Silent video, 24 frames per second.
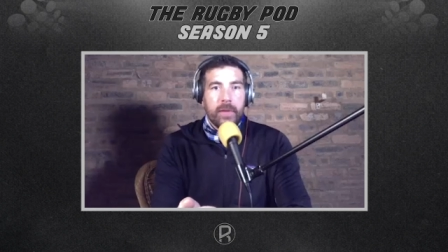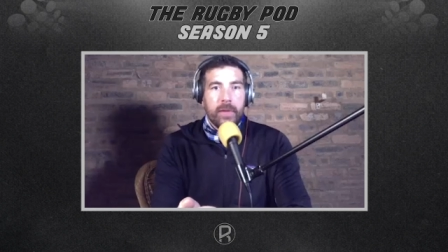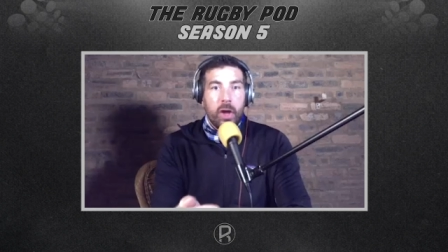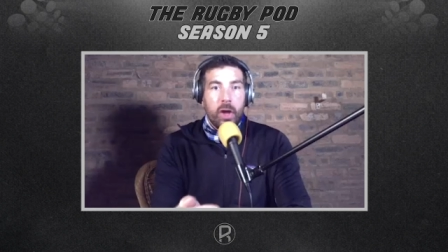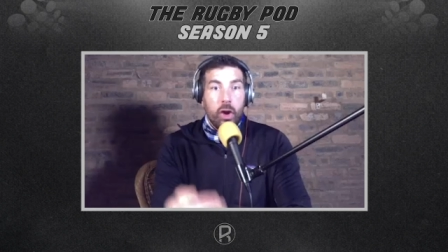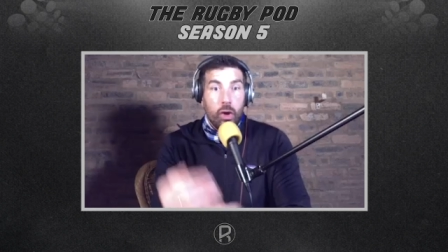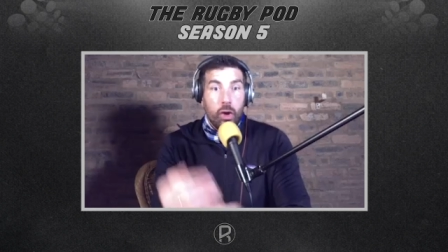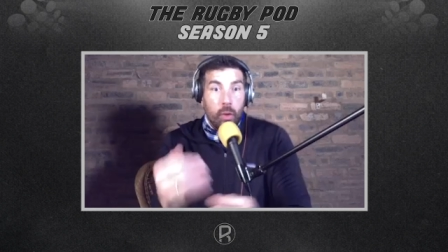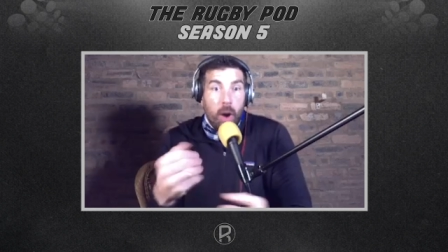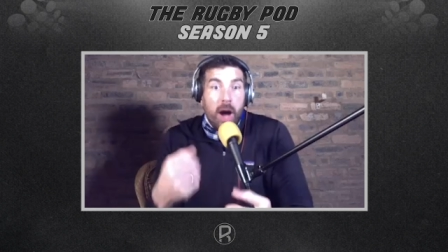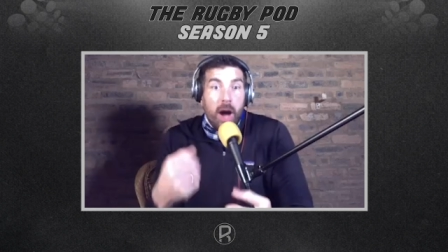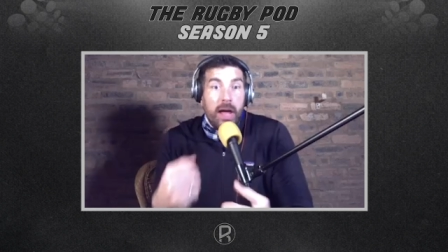
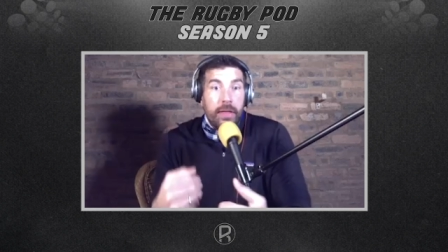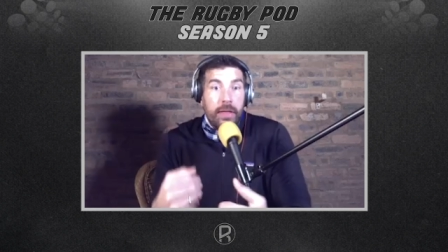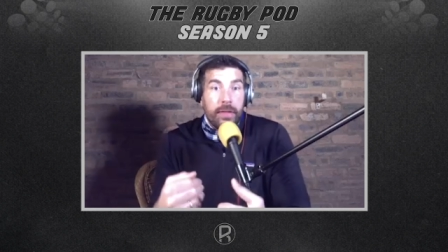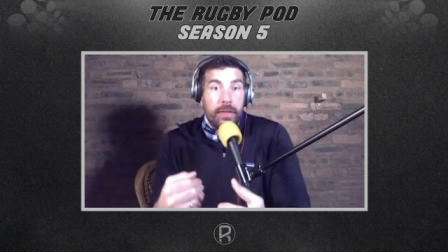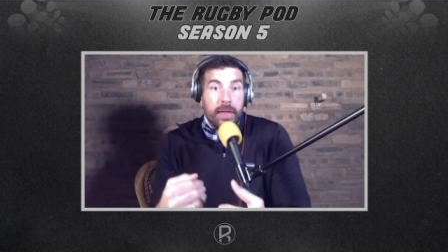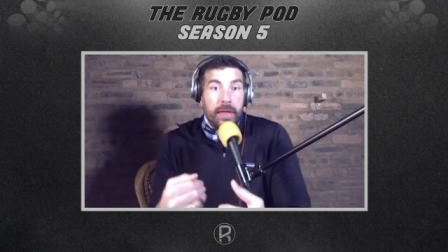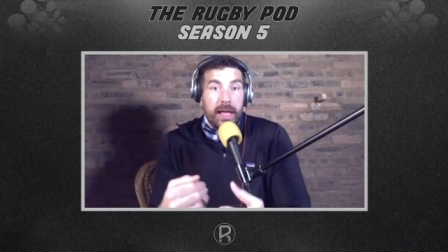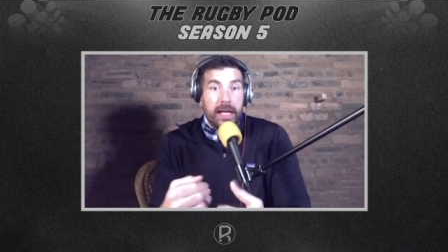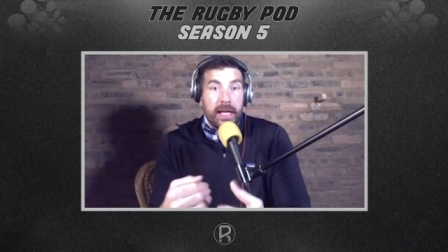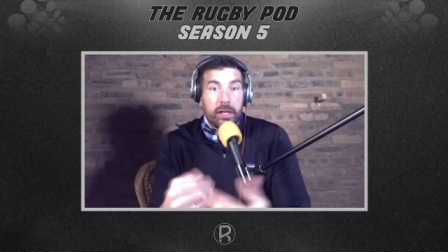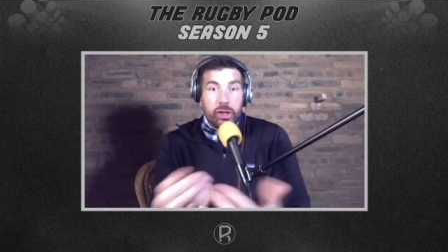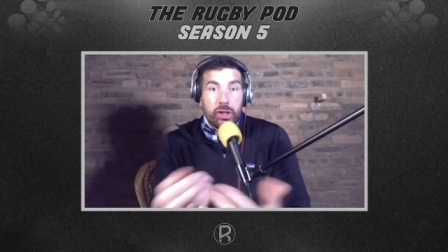who I
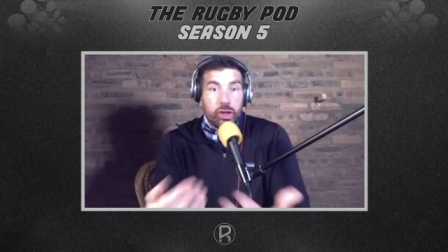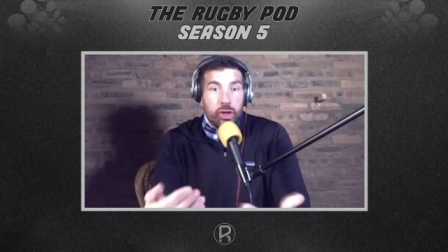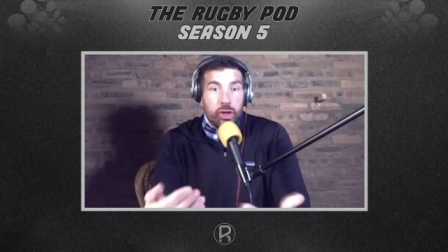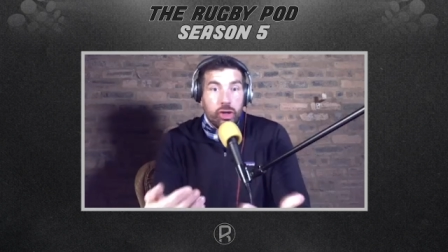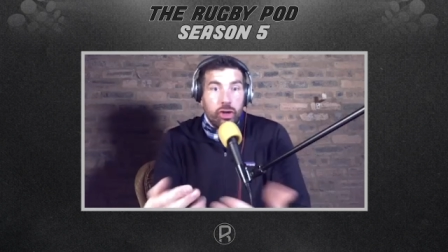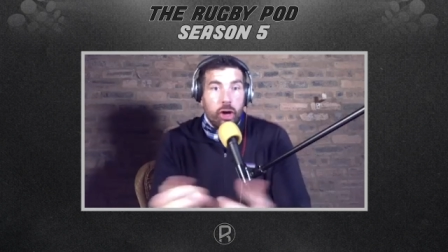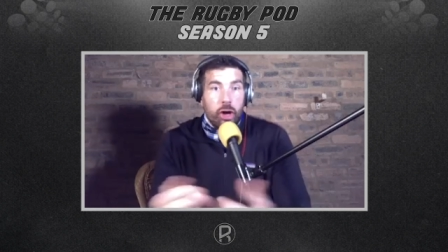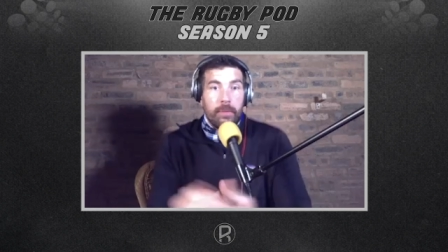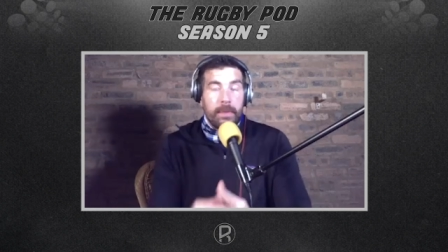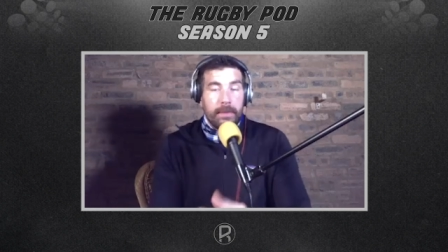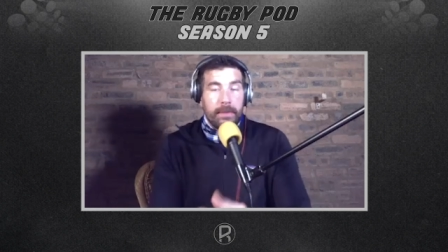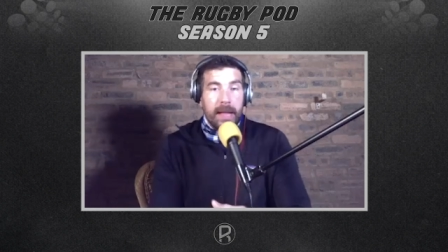think should
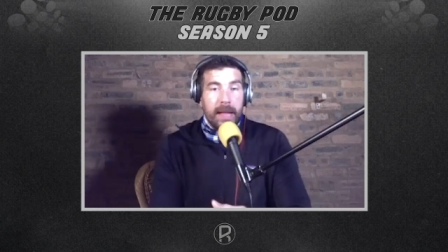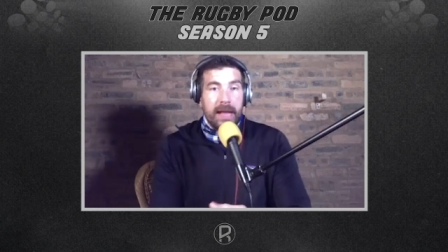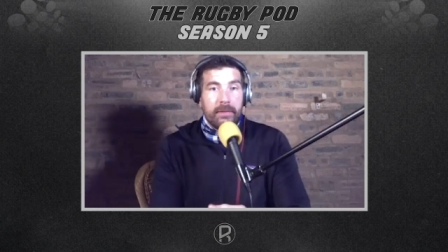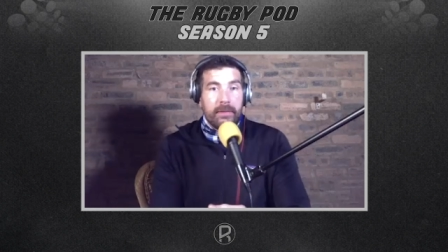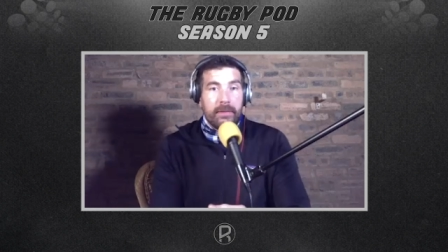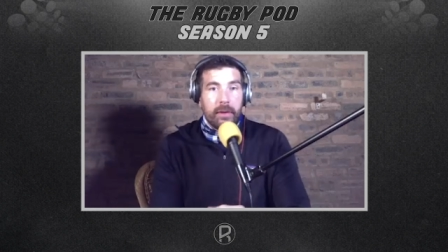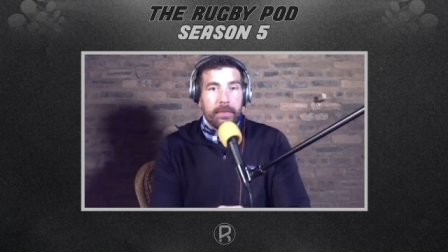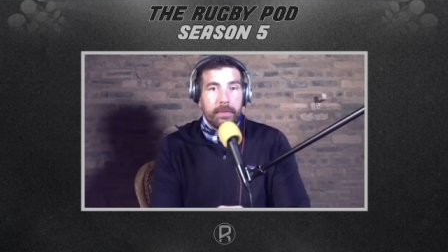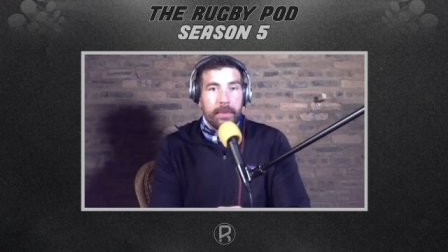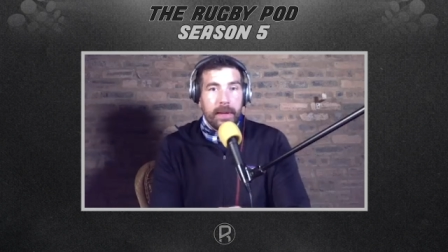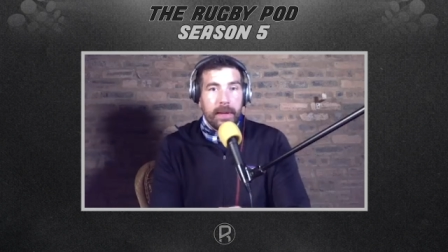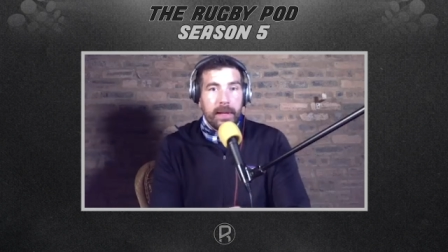not be playing
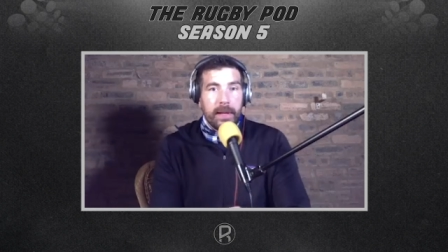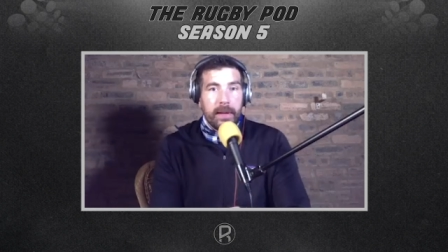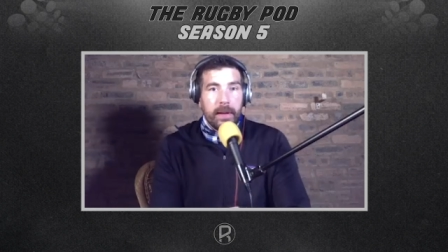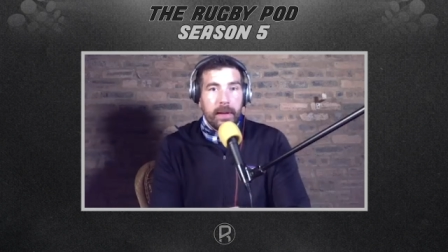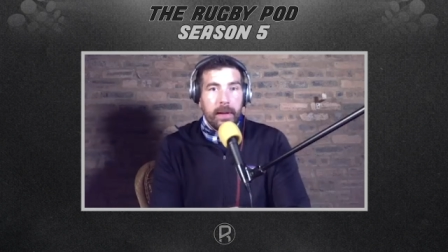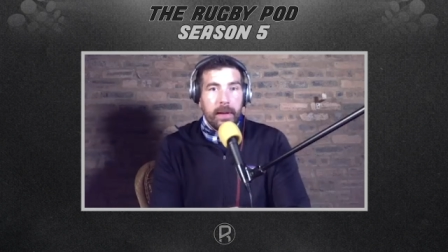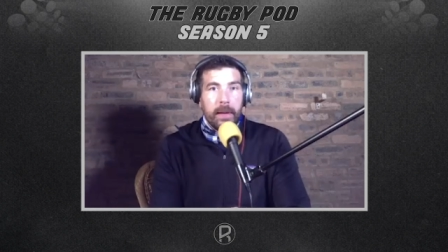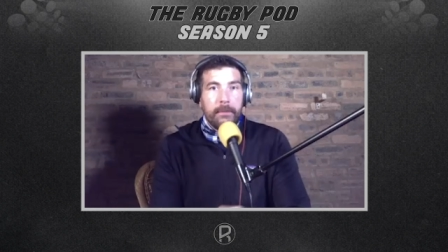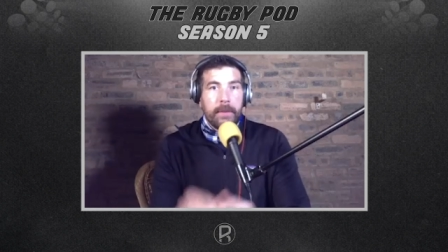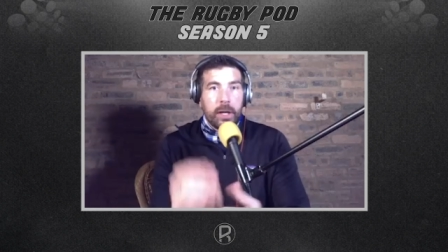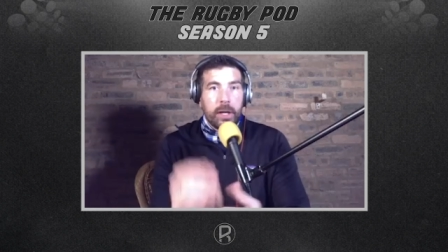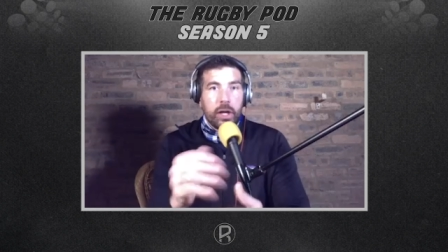rugby
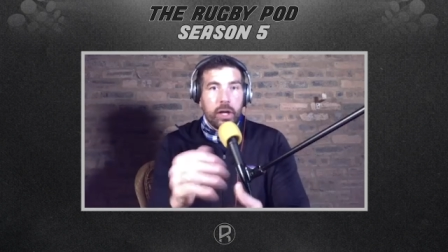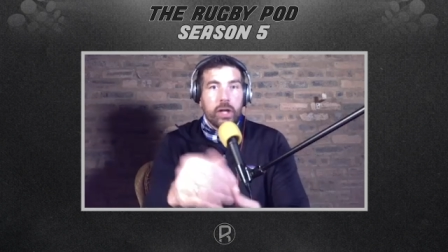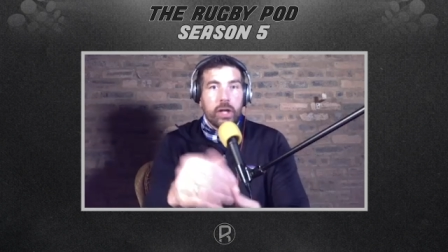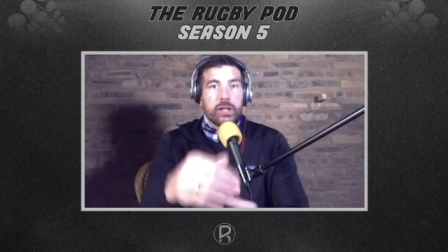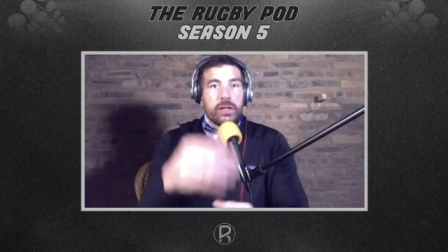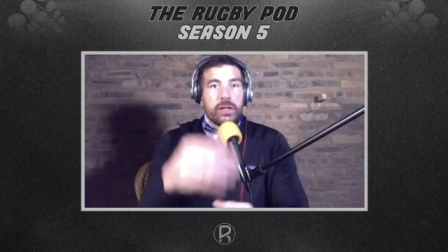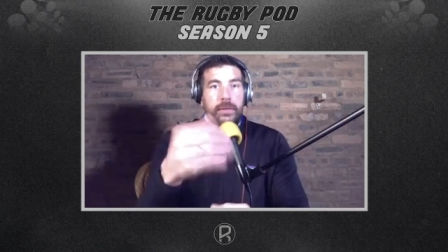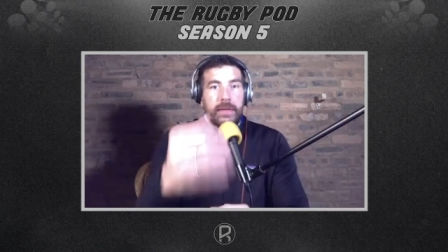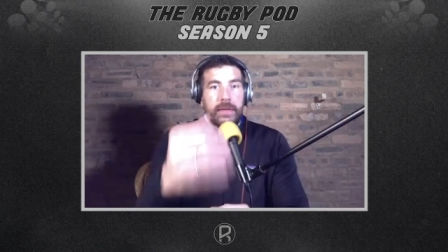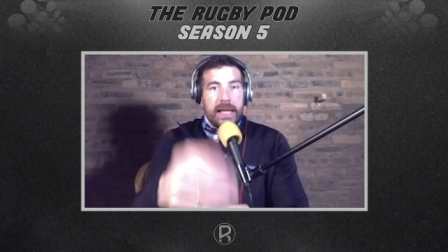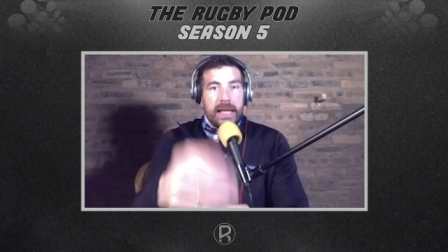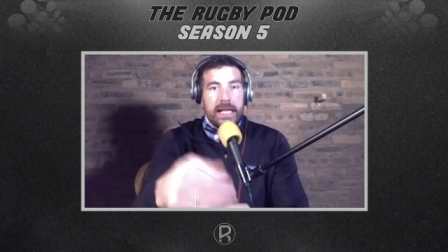because
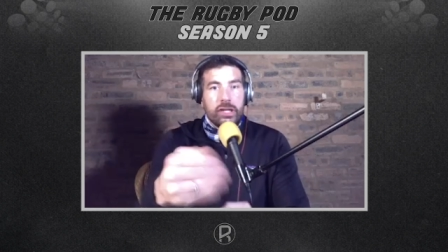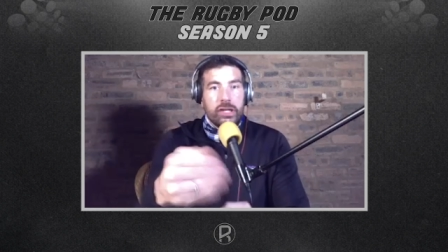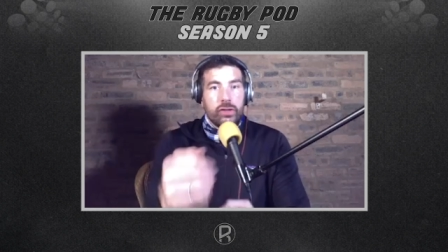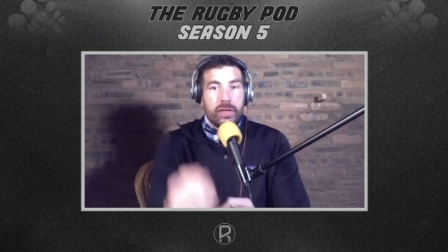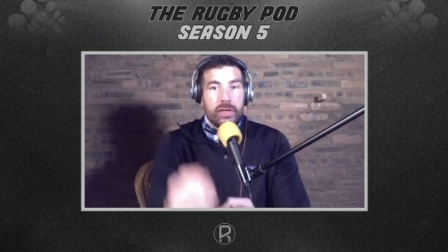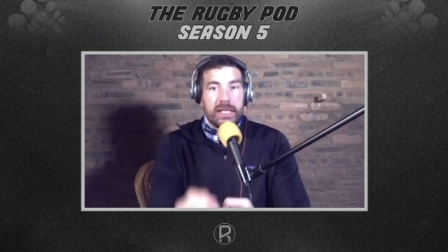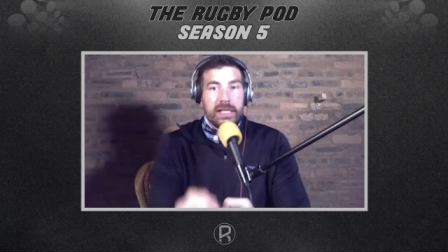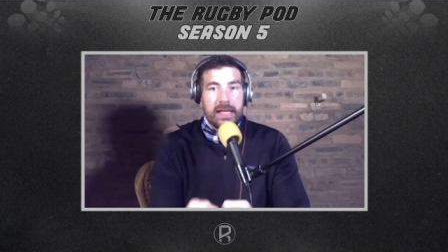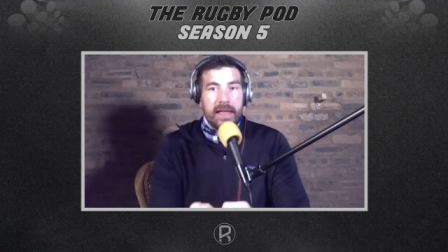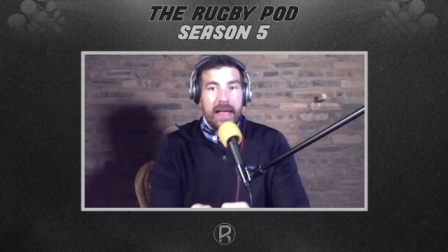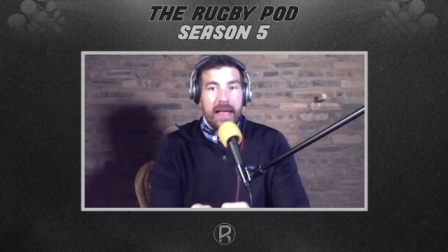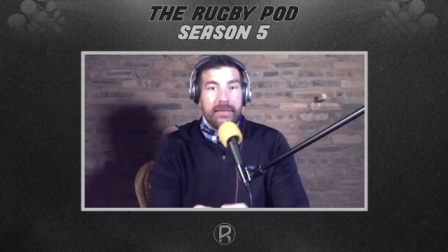of the
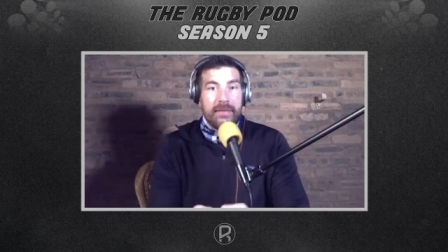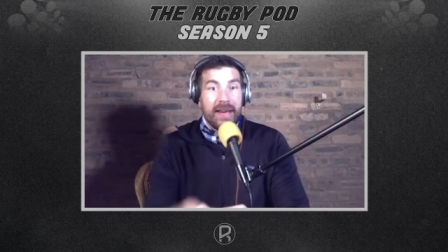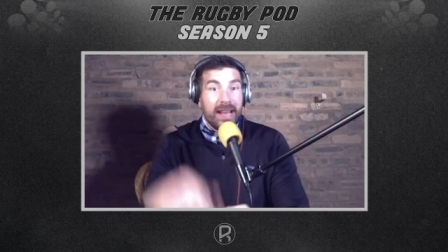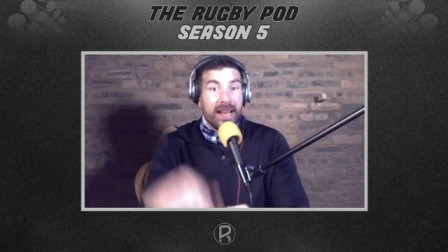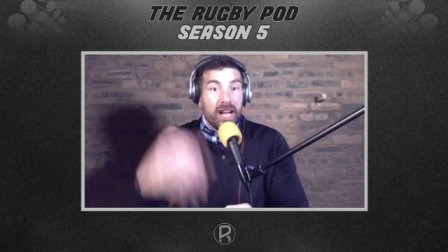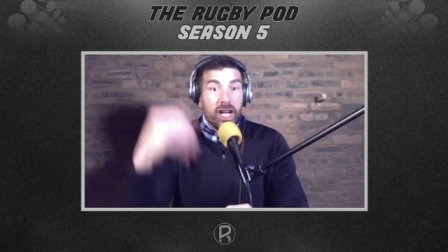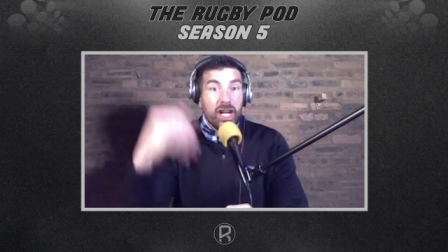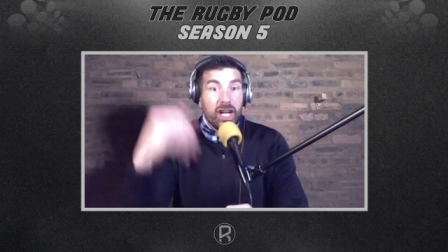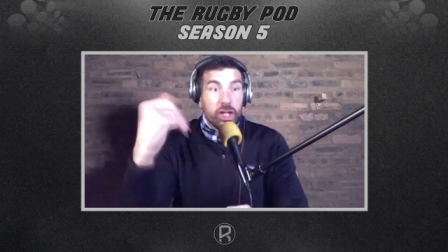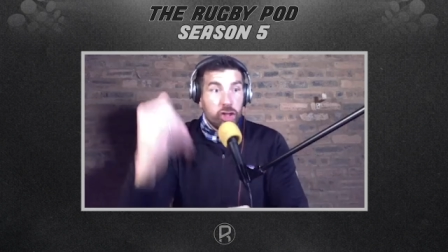injuries that they've had.